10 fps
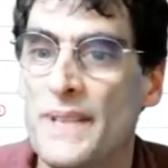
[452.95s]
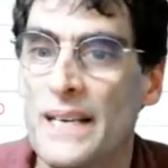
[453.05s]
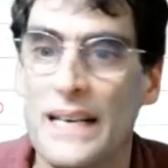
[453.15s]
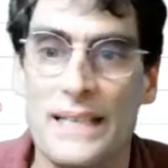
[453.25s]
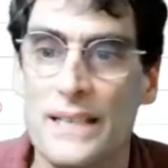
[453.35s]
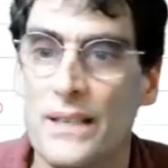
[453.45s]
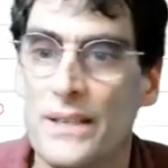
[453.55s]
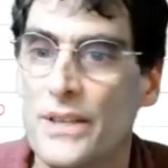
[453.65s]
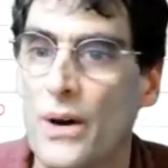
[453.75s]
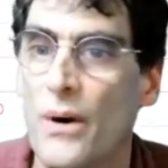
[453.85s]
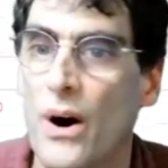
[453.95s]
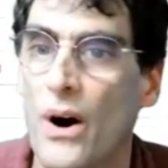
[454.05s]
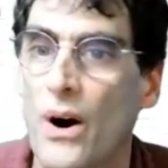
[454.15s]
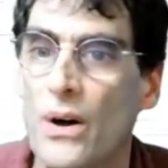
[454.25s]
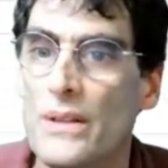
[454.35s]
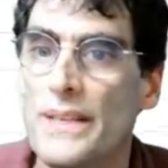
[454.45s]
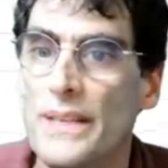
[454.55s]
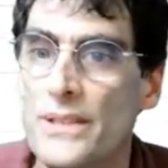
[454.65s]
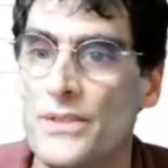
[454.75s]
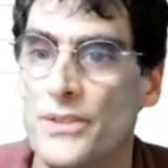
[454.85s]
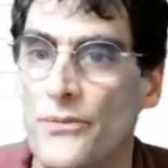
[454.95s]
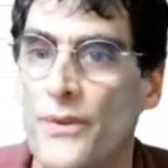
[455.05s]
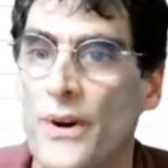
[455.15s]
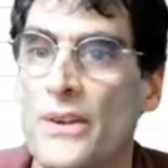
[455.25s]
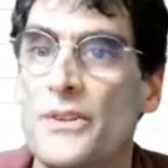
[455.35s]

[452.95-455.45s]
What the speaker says: done, all year so far.